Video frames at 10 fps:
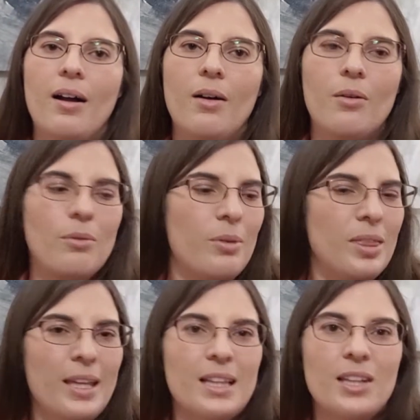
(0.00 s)
with
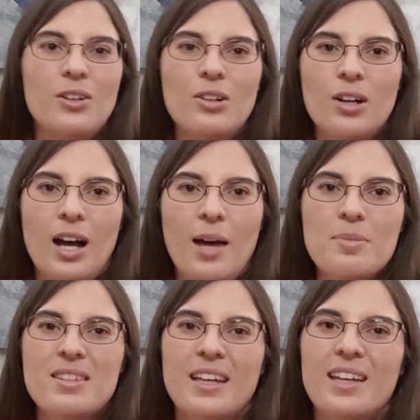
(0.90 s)
like little
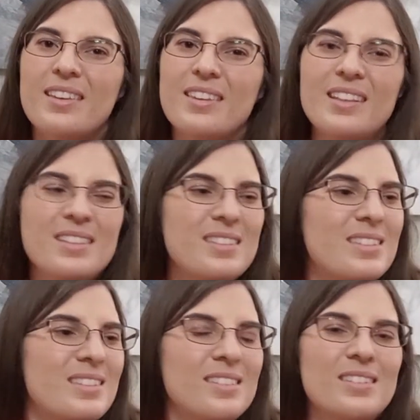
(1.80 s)
crops like
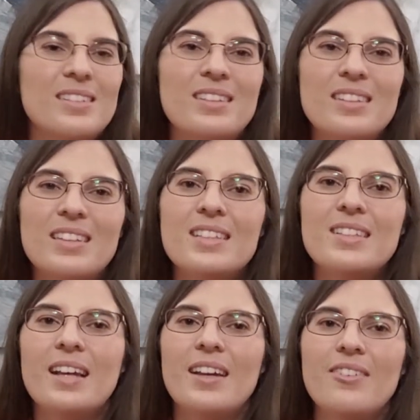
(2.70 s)
this
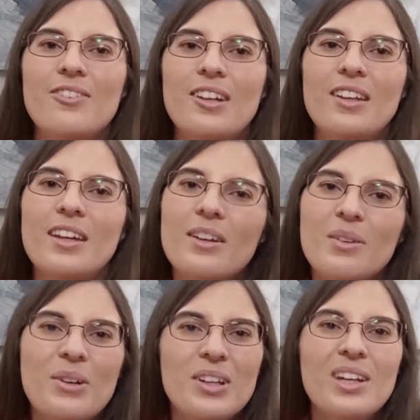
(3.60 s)
kind of feeling,
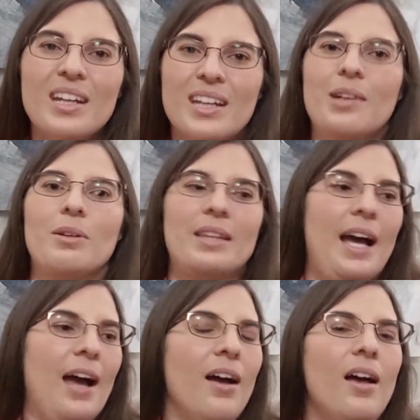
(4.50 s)
what are you gonna get with
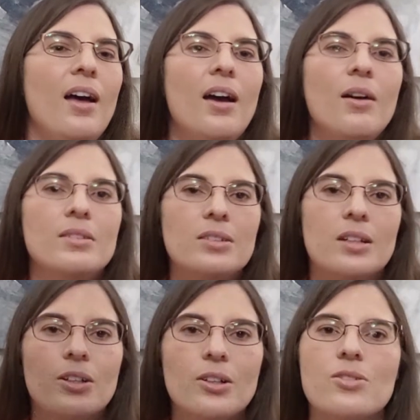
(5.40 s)
that to
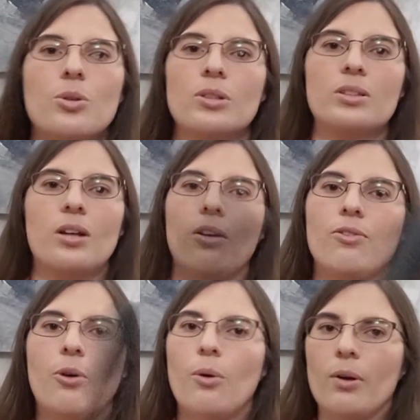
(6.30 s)
encourage a horse to go
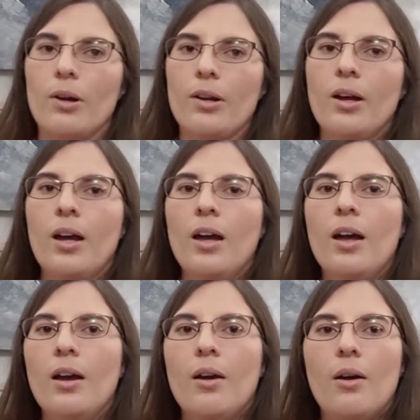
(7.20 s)
forward?
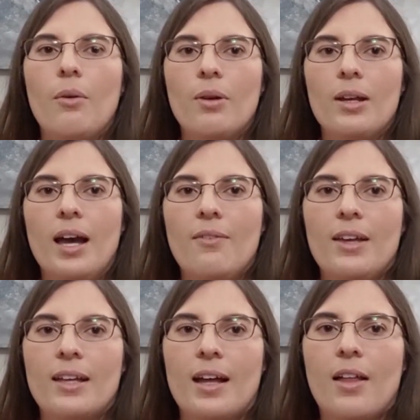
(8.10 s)
Where you have
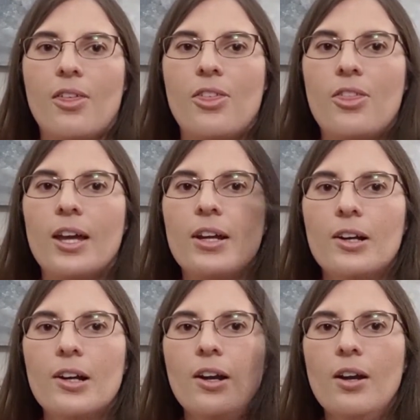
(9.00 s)
like a thicker